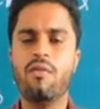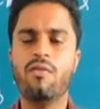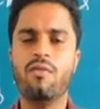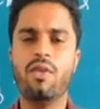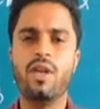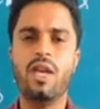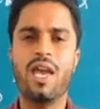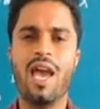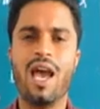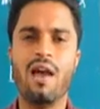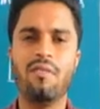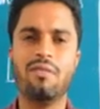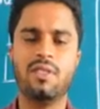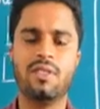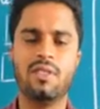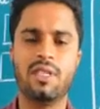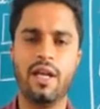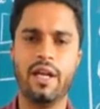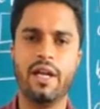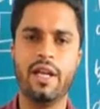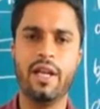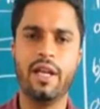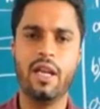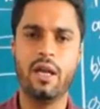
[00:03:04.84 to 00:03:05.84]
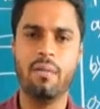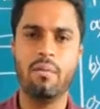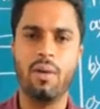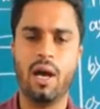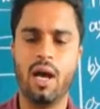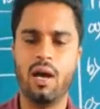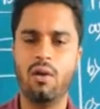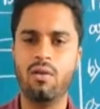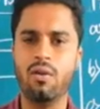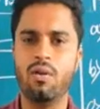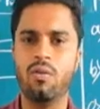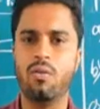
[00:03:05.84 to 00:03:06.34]
we have studied
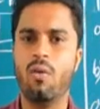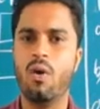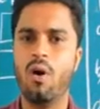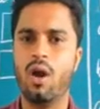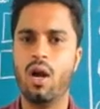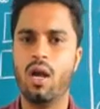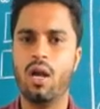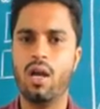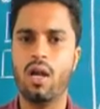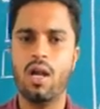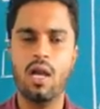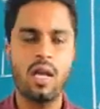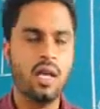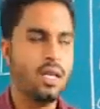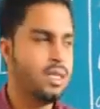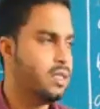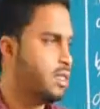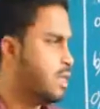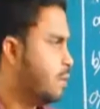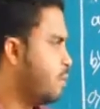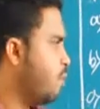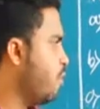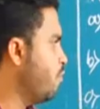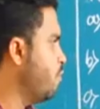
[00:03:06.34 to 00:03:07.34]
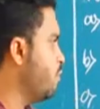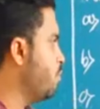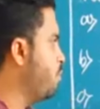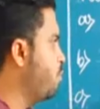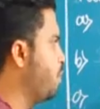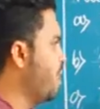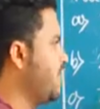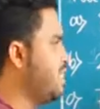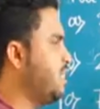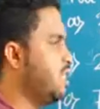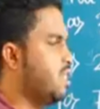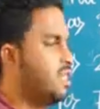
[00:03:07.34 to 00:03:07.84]
about what? Some of the
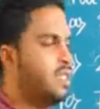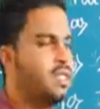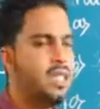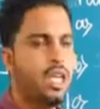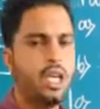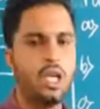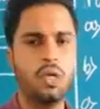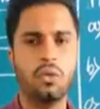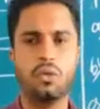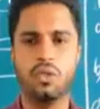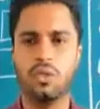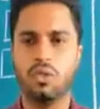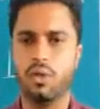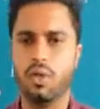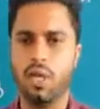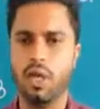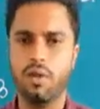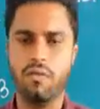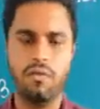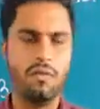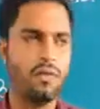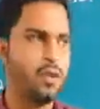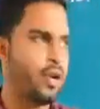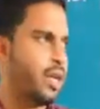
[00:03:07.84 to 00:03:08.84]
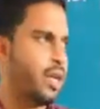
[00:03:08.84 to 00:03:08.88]
pictures they used to give. For